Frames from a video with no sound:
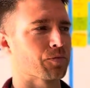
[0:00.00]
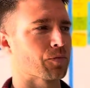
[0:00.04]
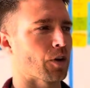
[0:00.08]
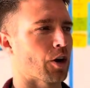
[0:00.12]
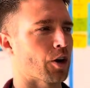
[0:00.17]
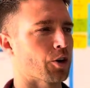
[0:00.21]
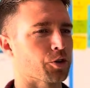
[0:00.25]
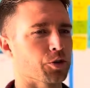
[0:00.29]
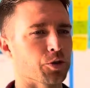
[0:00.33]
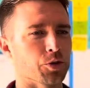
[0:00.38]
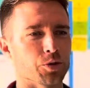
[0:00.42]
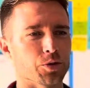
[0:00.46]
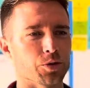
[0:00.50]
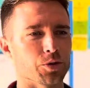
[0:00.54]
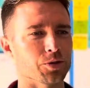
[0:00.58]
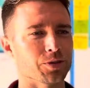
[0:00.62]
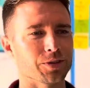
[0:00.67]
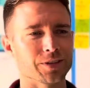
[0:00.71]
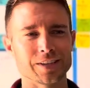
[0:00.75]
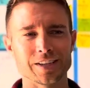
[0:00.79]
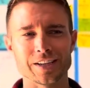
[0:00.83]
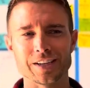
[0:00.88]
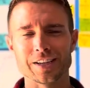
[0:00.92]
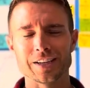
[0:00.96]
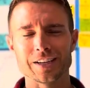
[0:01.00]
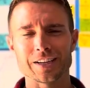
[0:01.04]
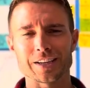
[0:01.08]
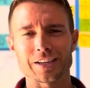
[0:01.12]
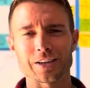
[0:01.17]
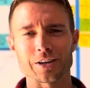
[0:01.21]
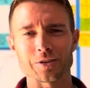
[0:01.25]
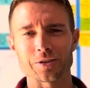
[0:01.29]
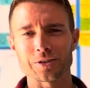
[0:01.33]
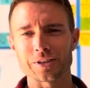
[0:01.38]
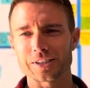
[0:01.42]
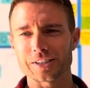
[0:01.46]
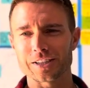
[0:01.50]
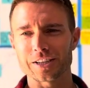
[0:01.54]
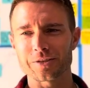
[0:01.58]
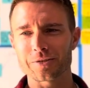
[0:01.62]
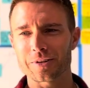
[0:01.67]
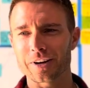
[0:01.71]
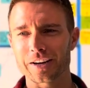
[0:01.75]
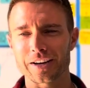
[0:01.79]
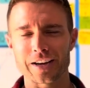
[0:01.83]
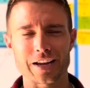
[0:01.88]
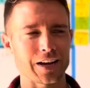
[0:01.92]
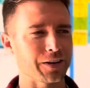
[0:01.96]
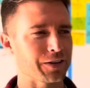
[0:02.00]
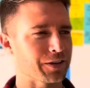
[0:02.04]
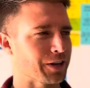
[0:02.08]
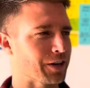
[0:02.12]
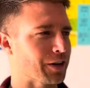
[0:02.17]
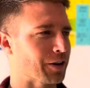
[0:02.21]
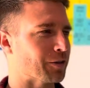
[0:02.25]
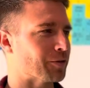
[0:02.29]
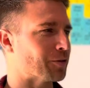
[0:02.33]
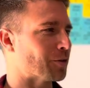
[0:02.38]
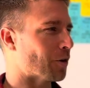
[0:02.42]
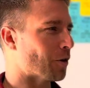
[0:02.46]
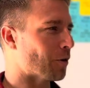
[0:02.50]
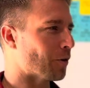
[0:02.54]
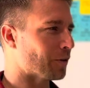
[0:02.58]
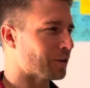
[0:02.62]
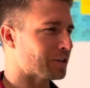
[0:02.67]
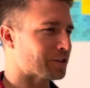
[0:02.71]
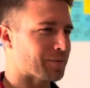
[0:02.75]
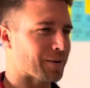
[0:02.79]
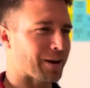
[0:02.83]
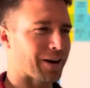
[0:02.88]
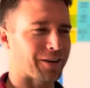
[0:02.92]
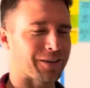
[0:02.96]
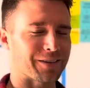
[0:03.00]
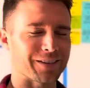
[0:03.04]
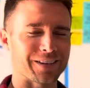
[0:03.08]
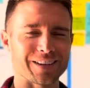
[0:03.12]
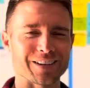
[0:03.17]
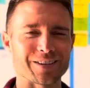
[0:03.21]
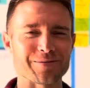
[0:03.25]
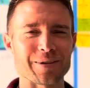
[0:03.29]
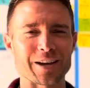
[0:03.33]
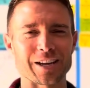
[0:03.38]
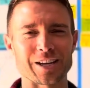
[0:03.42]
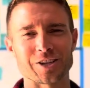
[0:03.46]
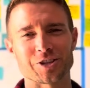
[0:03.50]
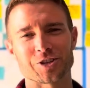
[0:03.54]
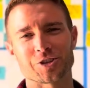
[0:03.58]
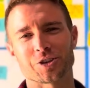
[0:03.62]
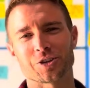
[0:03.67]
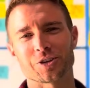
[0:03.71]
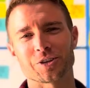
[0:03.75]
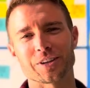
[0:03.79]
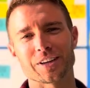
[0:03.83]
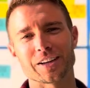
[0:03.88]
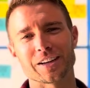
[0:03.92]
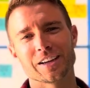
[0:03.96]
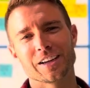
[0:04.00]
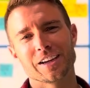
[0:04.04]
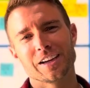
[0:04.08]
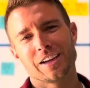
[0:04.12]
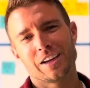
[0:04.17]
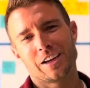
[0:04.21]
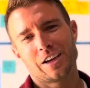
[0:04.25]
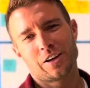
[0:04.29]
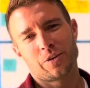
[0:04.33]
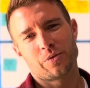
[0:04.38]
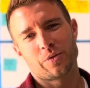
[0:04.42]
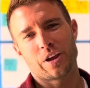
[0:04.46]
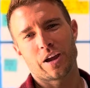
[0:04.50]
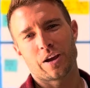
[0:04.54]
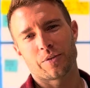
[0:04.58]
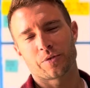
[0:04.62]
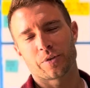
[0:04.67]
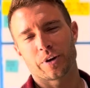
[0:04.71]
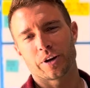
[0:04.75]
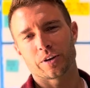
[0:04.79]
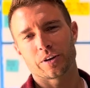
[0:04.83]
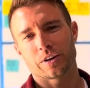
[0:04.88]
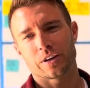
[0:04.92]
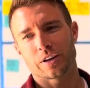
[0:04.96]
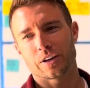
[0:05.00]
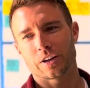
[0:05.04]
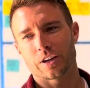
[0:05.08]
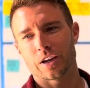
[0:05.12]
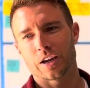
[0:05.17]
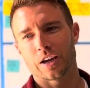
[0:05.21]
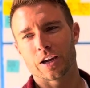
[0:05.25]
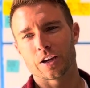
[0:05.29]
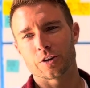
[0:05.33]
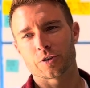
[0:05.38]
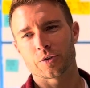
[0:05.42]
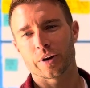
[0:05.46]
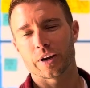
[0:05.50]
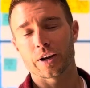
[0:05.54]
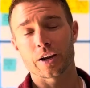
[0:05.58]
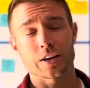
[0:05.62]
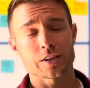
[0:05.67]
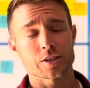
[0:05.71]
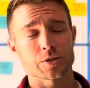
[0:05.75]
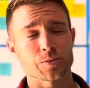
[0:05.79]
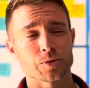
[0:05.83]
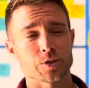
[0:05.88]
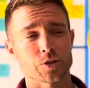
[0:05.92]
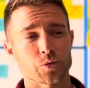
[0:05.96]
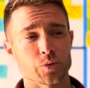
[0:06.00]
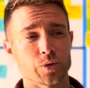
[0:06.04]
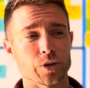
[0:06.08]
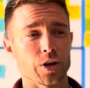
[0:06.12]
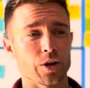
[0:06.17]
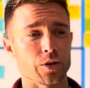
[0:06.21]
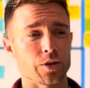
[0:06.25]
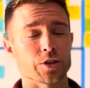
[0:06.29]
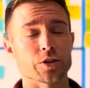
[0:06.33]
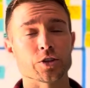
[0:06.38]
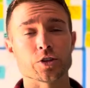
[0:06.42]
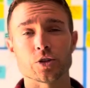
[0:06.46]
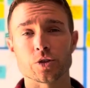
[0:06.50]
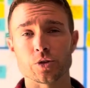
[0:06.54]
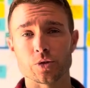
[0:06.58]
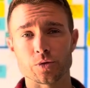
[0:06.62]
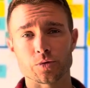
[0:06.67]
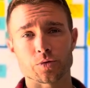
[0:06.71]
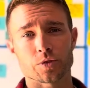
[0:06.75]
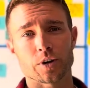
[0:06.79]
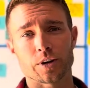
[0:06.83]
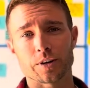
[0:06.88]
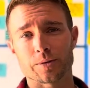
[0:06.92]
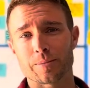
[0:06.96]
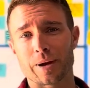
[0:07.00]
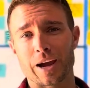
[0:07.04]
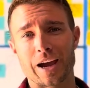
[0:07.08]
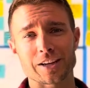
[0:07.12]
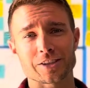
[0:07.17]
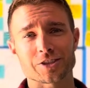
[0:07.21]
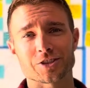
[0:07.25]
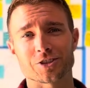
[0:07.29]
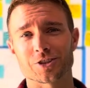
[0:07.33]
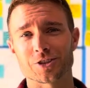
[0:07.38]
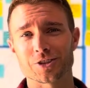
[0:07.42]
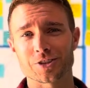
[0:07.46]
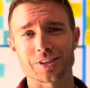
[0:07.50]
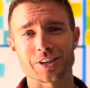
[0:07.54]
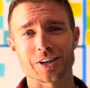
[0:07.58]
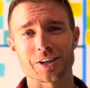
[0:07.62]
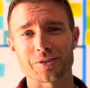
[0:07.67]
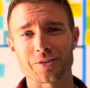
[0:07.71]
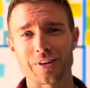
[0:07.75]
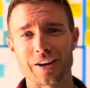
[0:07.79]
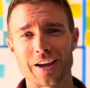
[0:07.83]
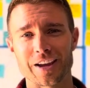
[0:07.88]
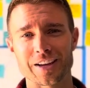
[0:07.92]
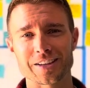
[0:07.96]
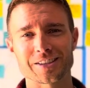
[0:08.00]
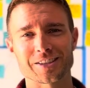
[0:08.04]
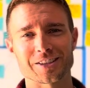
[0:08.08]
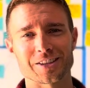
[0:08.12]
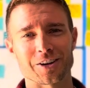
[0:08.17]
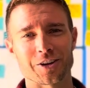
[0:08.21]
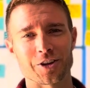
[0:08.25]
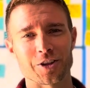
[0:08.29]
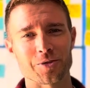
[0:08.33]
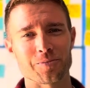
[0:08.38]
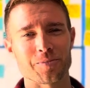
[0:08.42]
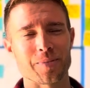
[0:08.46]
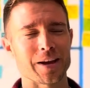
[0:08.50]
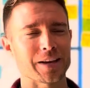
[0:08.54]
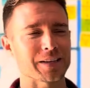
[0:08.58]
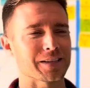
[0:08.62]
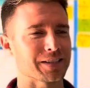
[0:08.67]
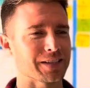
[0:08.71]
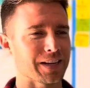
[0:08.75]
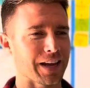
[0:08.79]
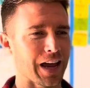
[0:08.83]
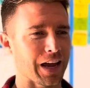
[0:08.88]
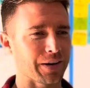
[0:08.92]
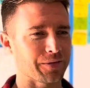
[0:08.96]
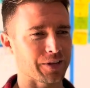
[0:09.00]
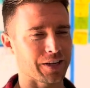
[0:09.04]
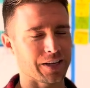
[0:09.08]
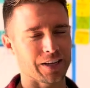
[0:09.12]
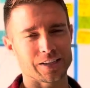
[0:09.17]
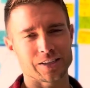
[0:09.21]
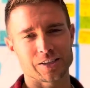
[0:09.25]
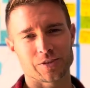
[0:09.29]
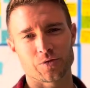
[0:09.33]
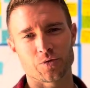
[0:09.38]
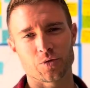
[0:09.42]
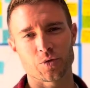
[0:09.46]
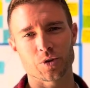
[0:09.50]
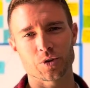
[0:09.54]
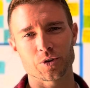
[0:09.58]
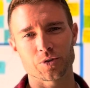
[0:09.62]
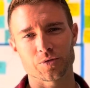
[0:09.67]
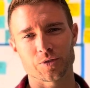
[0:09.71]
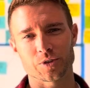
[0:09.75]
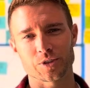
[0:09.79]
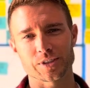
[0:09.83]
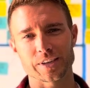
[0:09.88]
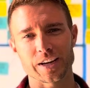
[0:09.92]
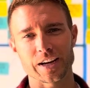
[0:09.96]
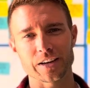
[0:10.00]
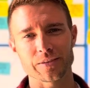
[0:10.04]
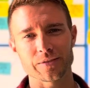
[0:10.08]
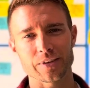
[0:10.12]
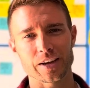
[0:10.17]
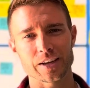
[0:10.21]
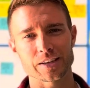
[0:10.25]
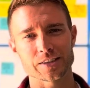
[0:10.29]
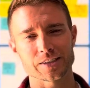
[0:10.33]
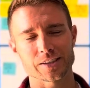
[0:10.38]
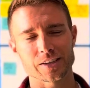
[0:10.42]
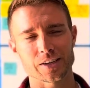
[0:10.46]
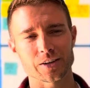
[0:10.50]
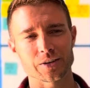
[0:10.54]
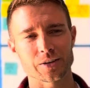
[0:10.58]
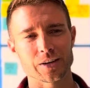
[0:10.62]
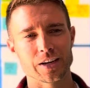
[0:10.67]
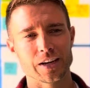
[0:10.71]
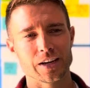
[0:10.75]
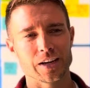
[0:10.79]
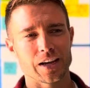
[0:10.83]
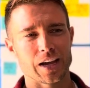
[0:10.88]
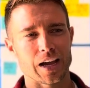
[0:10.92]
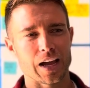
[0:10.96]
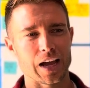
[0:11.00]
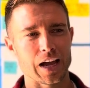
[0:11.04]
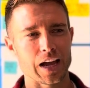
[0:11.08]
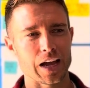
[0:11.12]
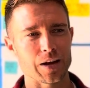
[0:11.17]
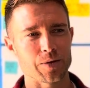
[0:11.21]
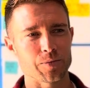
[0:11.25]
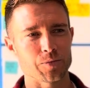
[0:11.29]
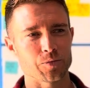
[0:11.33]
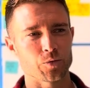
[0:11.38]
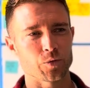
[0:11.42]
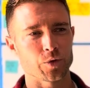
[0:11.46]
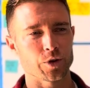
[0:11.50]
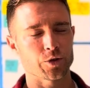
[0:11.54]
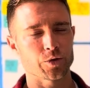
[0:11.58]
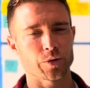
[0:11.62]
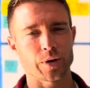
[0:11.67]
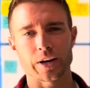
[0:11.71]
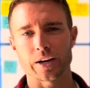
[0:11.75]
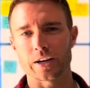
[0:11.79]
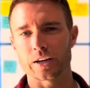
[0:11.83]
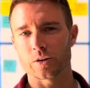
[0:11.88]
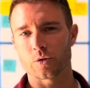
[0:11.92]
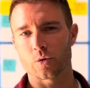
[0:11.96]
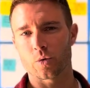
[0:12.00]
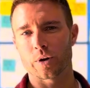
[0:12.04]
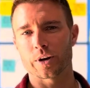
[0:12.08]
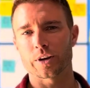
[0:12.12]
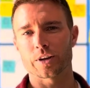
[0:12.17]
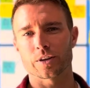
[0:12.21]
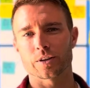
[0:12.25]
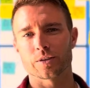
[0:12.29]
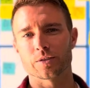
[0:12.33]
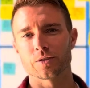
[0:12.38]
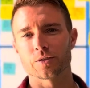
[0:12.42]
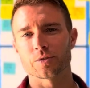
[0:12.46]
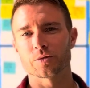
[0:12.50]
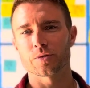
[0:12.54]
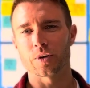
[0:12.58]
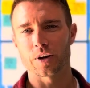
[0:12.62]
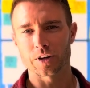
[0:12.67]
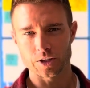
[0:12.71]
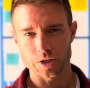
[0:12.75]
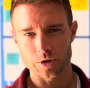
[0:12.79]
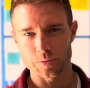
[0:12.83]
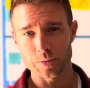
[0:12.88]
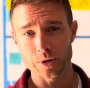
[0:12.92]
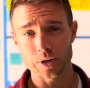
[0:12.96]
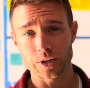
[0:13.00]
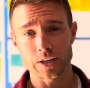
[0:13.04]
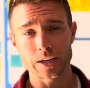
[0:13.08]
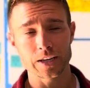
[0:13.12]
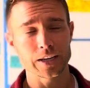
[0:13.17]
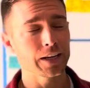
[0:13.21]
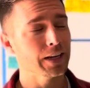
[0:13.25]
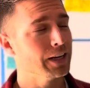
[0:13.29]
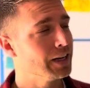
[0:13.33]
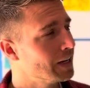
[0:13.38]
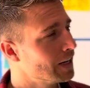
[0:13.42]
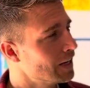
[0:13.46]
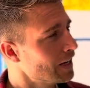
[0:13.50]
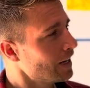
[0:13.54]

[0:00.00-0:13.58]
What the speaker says: Our Google, listing right now, always about, making sure that we have great customers. We know the 2 front passengers in our vans are the best advocates for Sandy Vans. So we created quite a fun community.